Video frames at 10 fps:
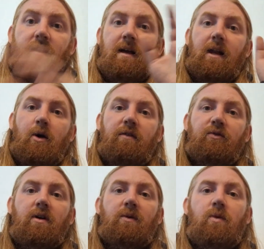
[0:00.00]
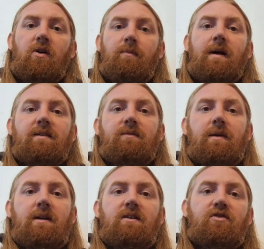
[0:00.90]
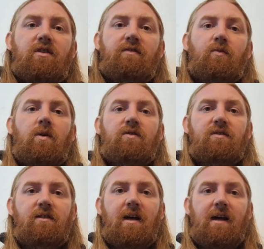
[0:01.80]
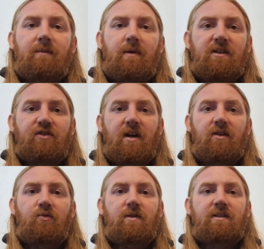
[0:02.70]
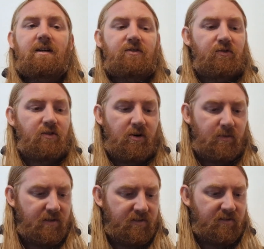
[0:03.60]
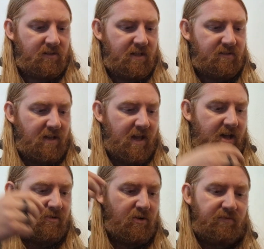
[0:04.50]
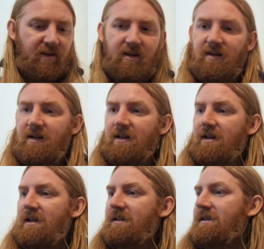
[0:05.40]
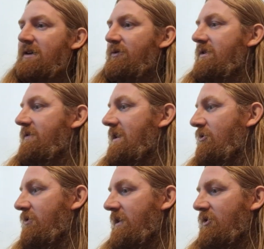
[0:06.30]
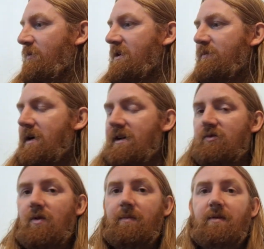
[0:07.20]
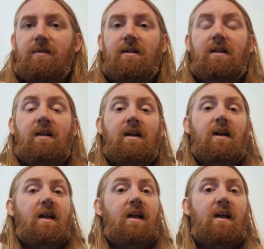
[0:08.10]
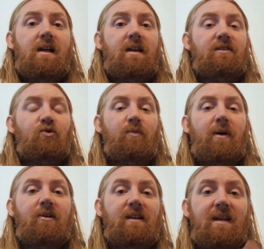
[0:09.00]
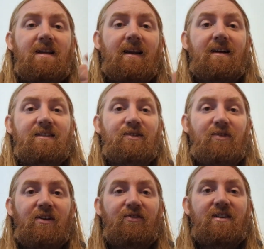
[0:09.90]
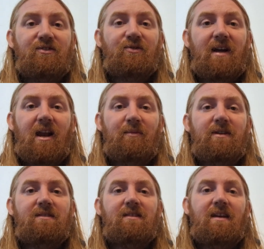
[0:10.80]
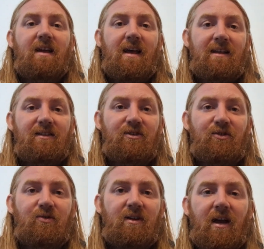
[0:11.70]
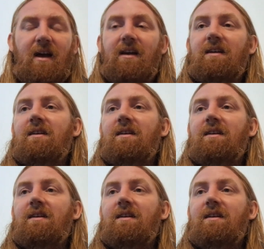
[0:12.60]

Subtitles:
Hello everyone and welcome back to me, Shiva Wilson, and my channel, which as you know there's a hair over here and I need to get rid of that. Well, that could be a spider's web. It's all about legalizing recreational cannabis in the UK.